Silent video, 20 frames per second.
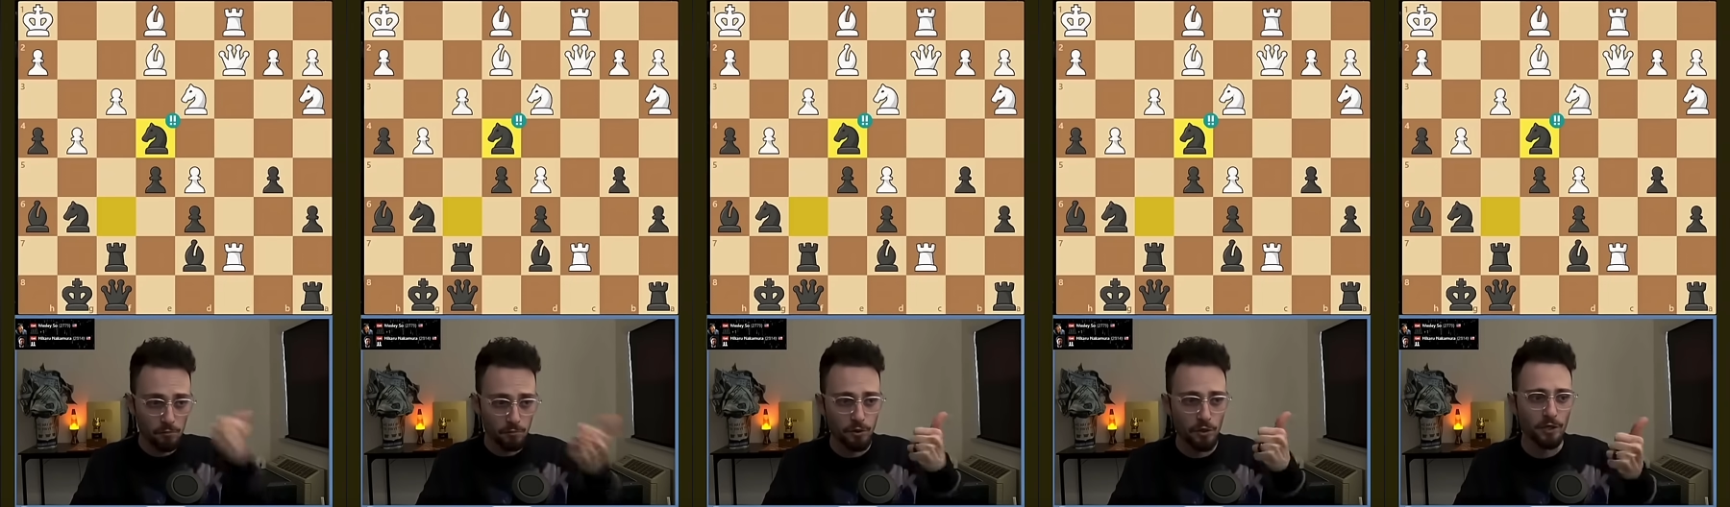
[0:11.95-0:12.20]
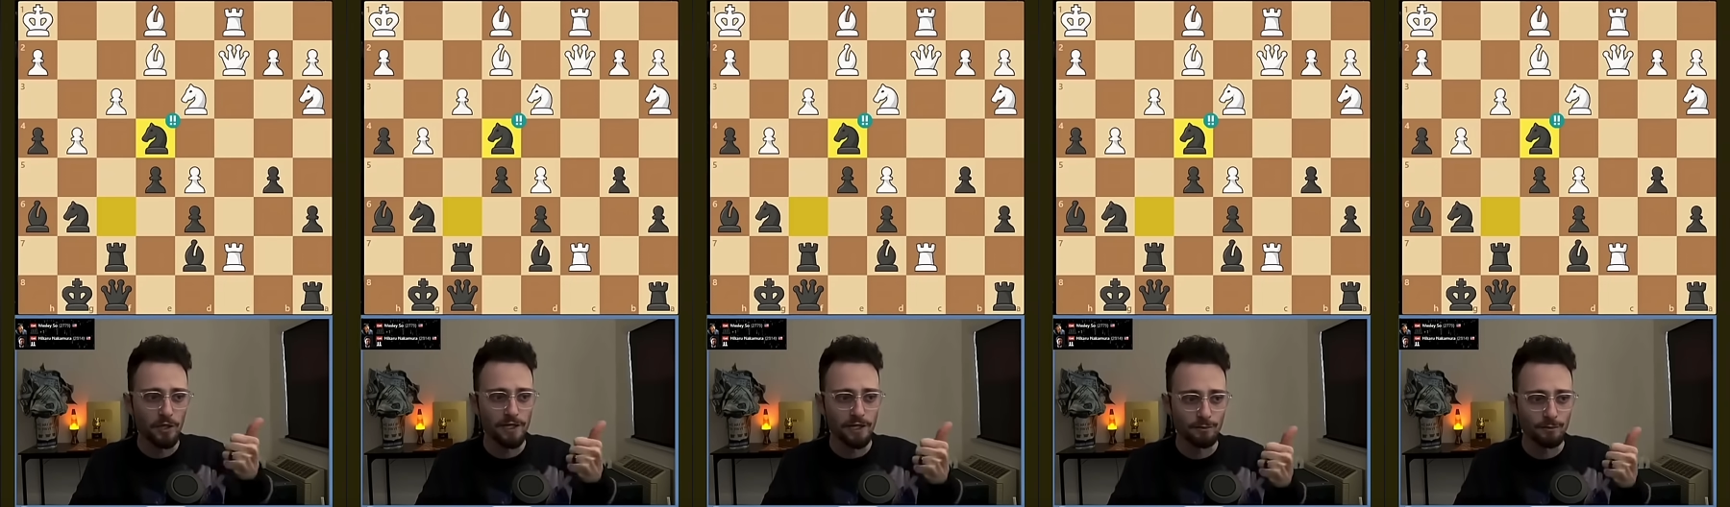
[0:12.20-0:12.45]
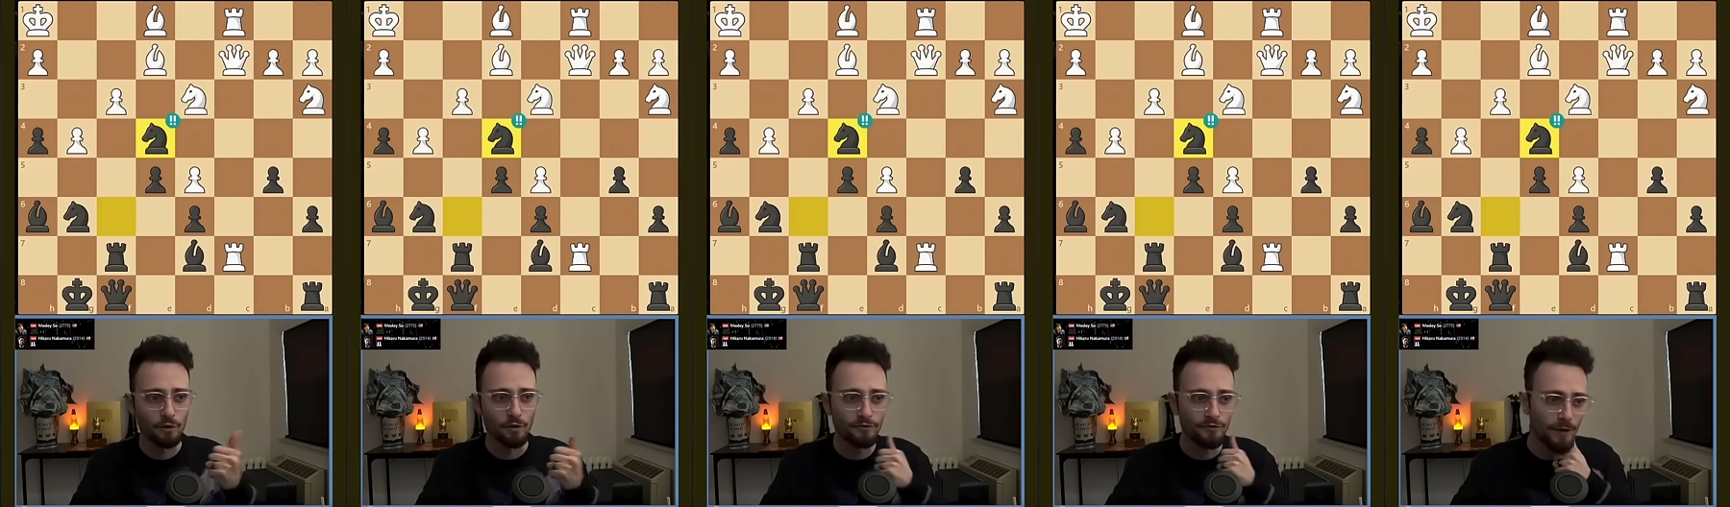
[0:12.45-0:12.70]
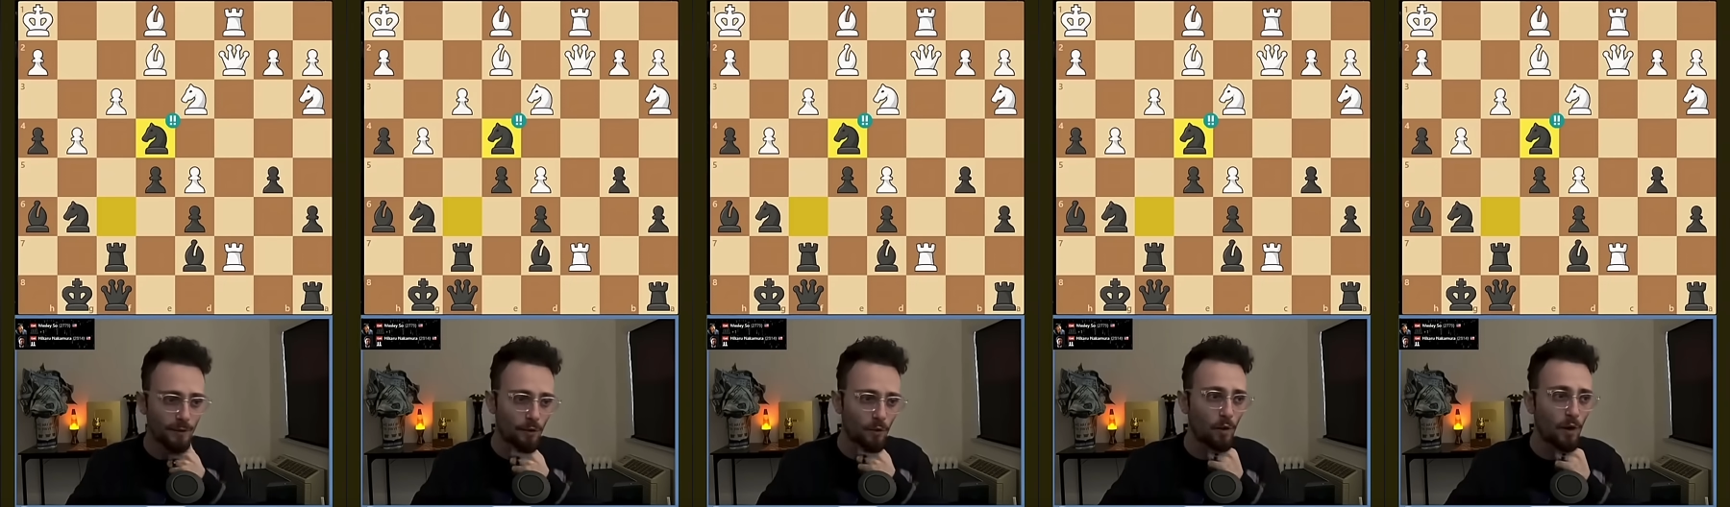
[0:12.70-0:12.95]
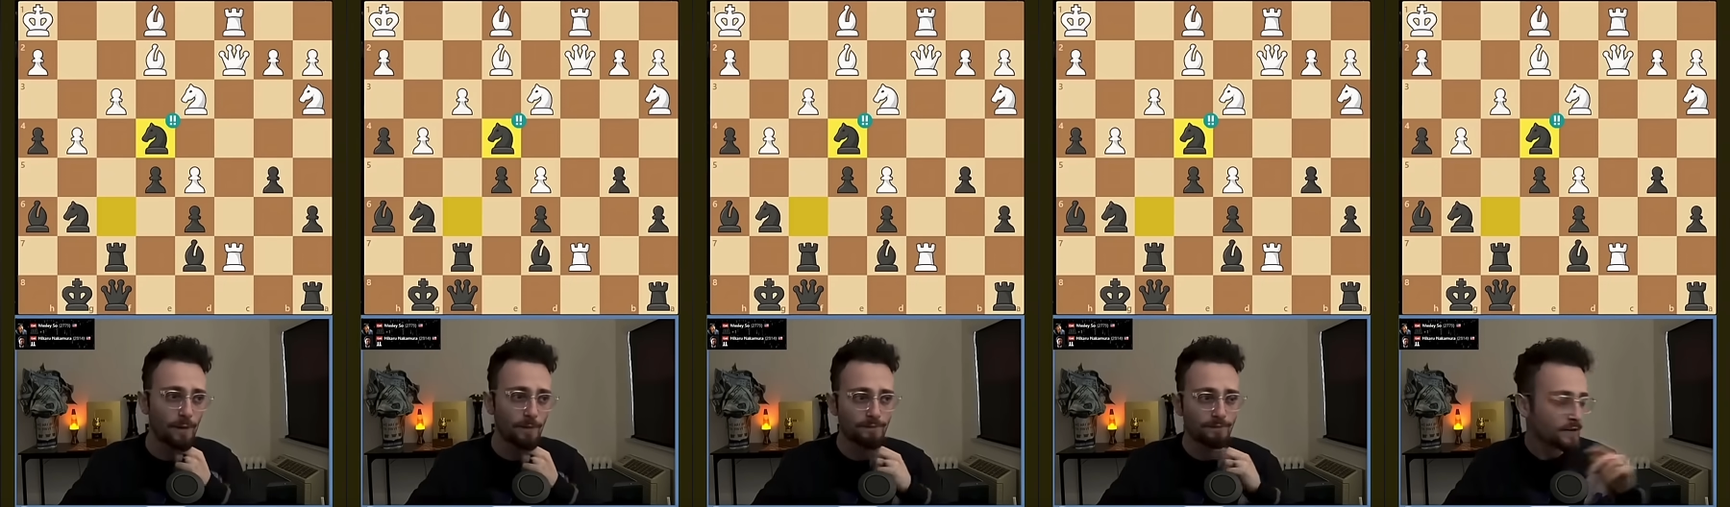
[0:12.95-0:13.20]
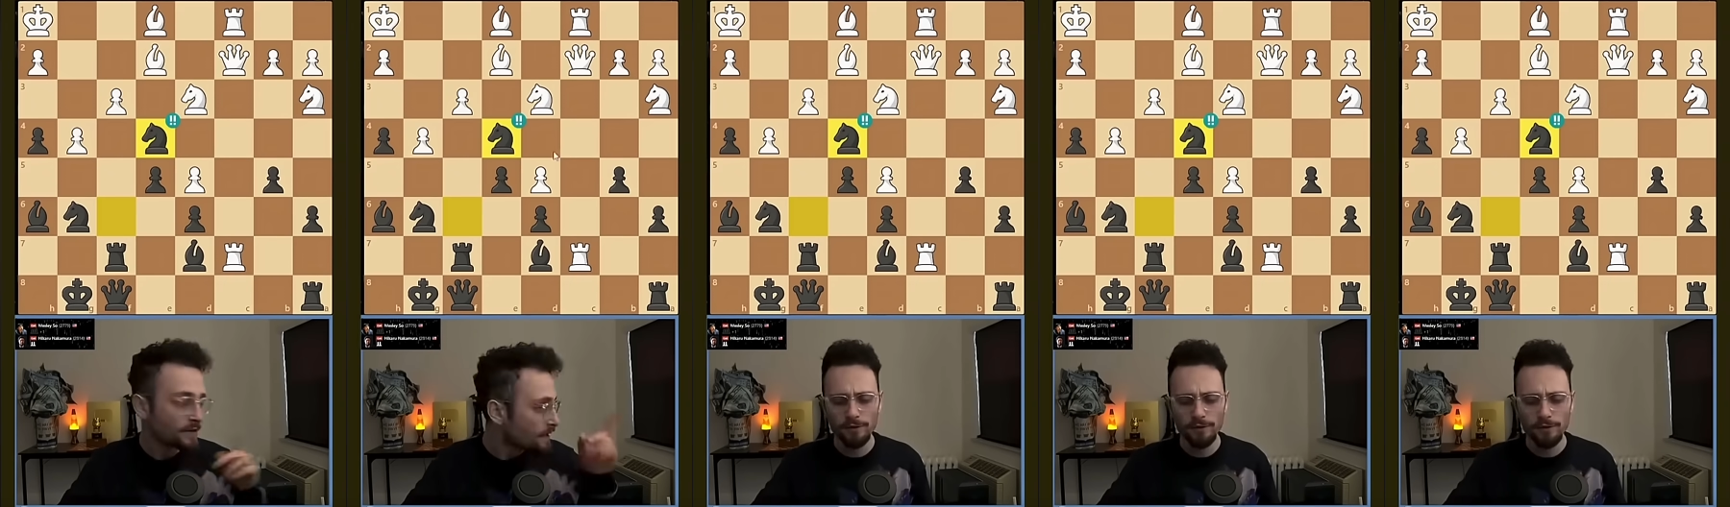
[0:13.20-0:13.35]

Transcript: brilliant move number one.